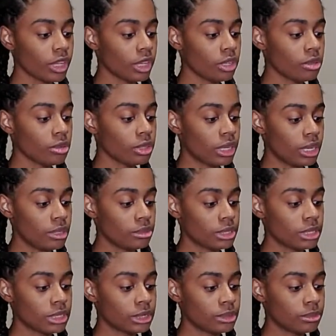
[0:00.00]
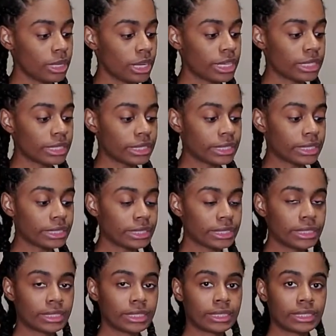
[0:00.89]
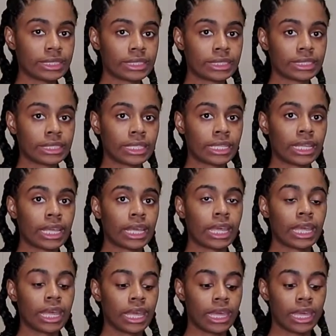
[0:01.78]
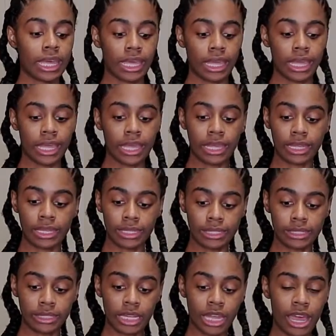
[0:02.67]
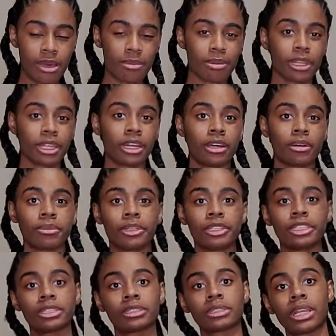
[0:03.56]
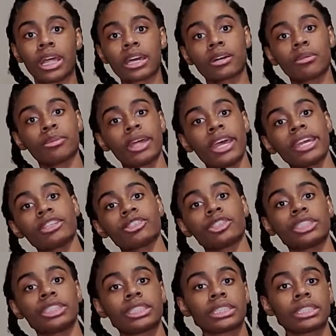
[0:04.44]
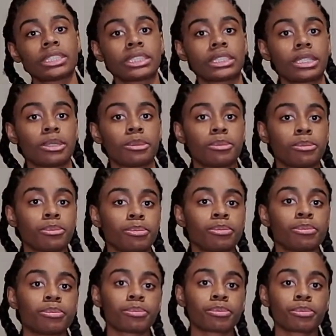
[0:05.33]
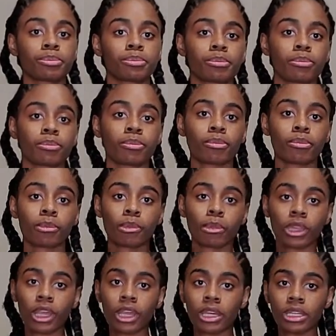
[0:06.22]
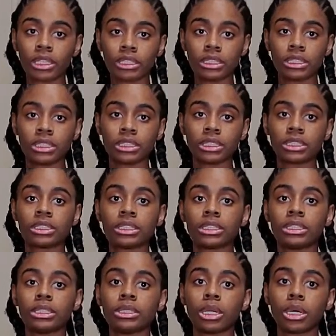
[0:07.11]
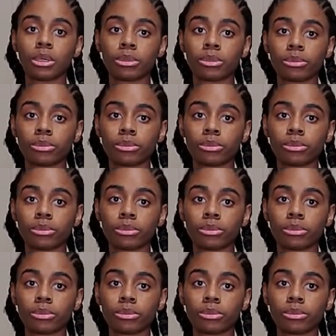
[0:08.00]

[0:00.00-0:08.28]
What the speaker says: You close it up like this. And I plan on wearing this like a black dress or something. And just, you know,